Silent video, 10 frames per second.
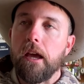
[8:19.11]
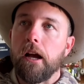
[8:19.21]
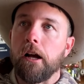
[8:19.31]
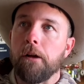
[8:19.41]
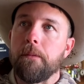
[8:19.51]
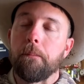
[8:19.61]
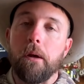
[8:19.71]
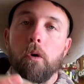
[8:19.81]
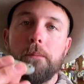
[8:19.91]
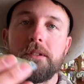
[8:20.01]
But
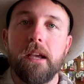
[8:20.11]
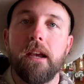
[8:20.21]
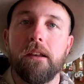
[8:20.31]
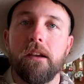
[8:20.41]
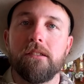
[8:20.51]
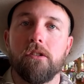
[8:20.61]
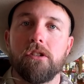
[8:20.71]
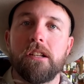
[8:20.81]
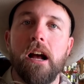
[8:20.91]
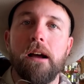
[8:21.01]
what I'm saying is
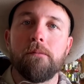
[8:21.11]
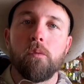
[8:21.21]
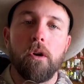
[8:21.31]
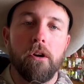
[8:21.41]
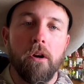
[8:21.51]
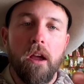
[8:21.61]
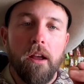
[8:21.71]
there's times where